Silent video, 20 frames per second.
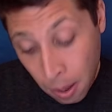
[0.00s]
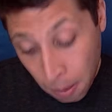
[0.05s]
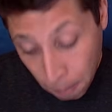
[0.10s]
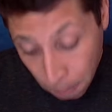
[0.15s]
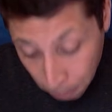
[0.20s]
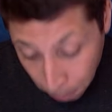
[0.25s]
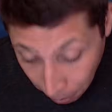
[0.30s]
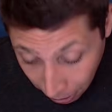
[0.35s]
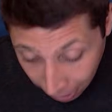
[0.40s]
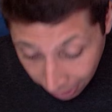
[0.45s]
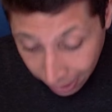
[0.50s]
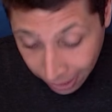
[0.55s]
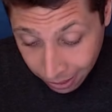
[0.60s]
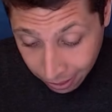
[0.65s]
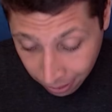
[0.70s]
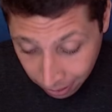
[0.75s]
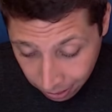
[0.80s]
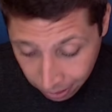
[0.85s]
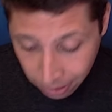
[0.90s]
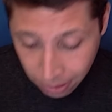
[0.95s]
But,
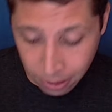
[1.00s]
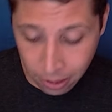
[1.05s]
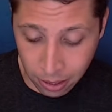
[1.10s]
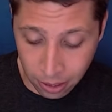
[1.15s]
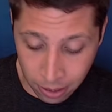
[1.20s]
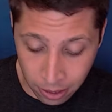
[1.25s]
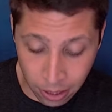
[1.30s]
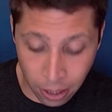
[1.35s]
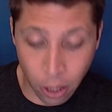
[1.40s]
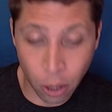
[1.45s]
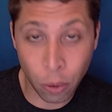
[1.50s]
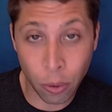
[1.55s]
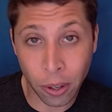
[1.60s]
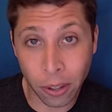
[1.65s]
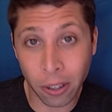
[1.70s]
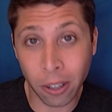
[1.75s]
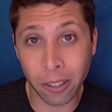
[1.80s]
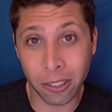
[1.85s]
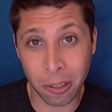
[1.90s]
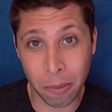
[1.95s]
you know,
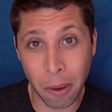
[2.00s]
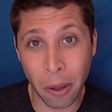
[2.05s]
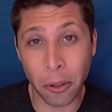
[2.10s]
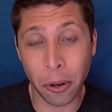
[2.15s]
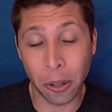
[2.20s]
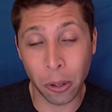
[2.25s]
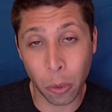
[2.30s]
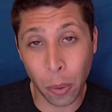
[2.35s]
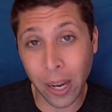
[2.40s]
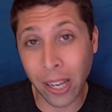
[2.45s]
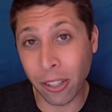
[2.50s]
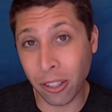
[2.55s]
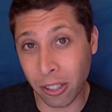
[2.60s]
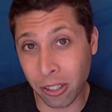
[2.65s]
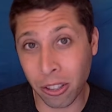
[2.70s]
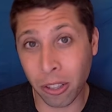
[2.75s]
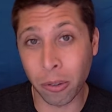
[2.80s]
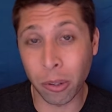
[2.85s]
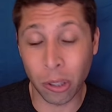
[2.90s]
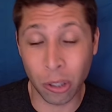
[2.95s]
there are some other
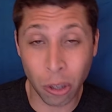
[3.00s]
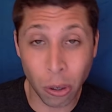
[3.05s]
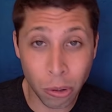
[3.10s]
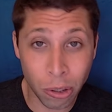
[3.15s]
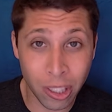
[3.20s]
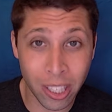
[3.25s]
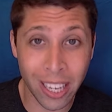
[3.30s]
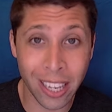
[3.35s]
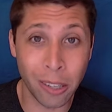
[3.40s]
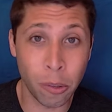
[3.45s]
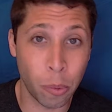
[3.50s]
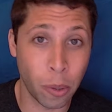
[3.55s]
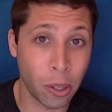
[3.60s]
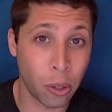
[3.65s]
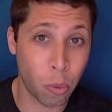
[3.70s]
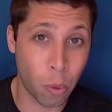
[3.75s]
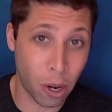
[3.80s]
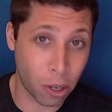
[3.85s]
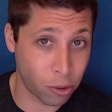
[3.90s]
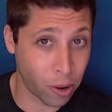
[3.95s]
equations that are associated with
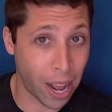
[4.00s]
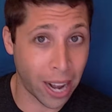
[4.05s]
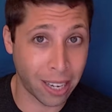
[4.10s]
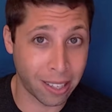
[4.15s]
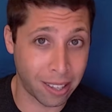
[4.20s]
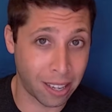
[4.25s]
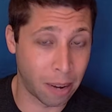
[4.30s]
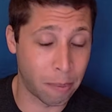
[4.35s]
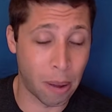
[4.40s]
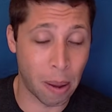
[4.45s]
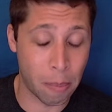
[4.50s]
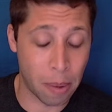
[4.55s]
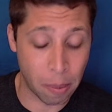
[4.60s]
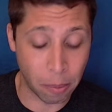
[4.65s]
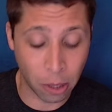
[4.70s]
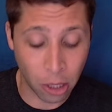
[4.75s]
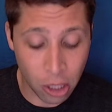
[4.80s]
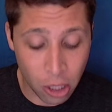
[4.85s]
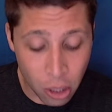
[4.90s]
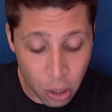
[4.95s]
quadratics that I might be
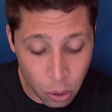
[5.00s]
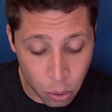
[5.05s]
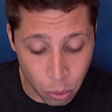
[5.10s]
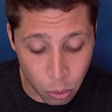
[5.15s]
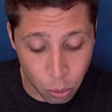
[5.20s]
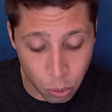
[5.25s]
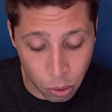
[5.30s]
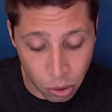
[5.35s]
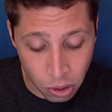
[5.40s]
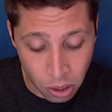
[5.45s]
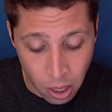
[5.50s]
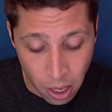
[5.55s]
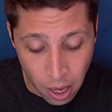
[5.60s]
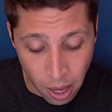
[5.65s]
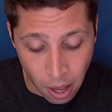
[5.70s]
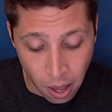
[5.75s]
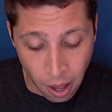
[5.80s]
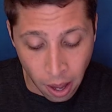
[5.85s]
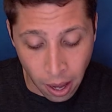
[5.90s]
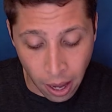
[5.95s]
able to use.
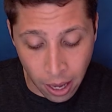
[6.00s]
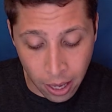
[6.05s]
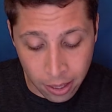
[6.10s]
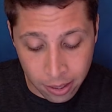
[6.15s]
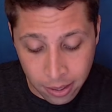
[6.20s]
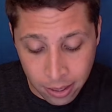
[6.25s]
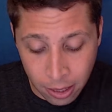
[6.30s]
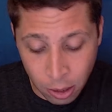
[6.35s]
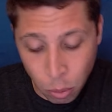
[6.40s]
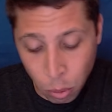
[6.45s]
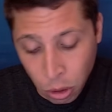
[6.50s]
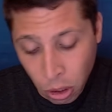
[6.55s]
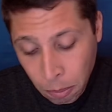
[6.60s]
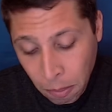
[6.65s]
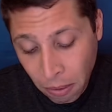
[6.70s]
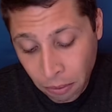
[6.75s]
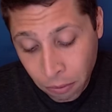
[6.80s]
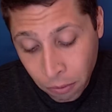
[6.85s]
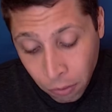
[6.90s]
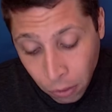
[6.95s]
Uh, since we're talking
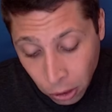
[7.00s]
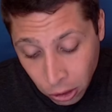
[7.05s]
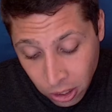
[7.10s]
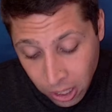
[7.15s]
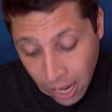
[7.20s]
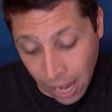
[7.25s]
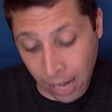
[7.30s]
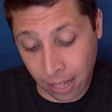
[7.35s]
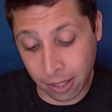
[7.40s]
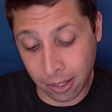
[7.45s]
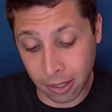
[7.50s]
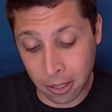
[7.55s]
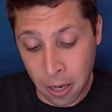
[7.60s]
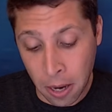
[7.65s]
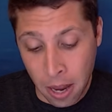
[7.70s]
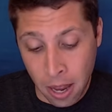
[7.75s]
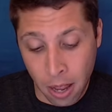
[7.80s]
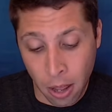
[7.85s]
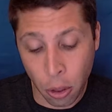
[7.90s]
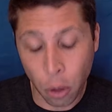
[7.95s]
about vertex,
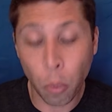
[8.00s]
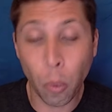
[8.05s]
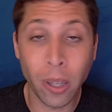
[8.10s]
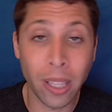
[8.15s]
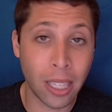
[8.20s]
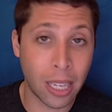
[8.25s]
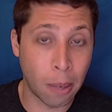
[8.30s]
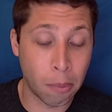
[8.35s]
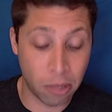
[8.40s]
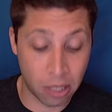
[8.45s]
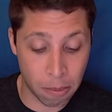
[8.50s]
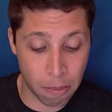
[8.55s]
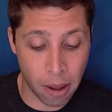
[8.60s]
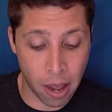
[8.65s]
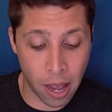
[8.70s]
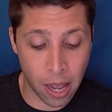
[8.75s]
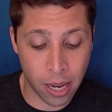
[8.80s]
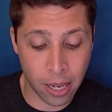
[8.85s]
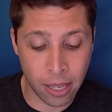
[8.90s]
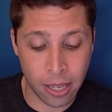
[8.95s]
the one that comes to
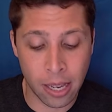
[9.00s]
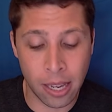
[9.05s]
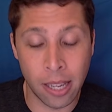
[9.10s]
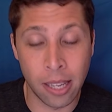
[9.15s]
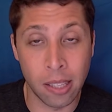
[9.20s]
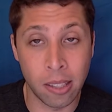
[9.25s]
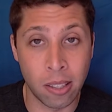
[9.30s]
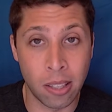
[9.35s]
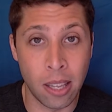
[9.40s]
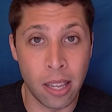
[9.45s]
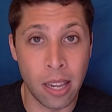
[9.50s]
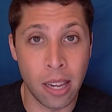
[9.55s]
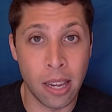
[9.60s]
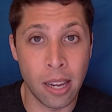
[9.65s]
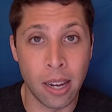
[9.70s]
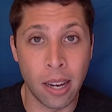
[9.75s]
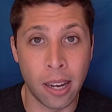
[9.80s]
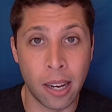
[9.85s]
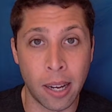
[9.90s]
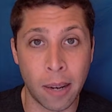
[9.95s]
mind is
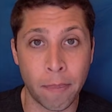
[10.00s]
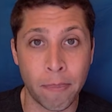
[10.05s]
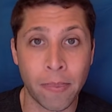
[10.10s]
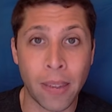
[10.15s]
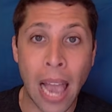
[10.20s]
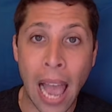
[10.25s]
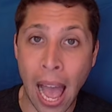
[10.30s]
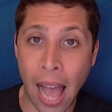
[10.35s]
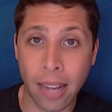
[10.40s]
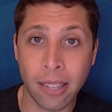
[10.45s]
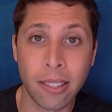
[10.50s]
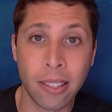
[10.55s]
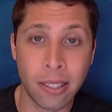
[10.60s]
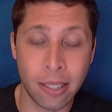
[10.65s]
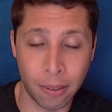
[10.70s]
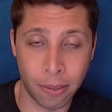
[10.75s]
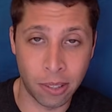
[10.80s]
the um, axis of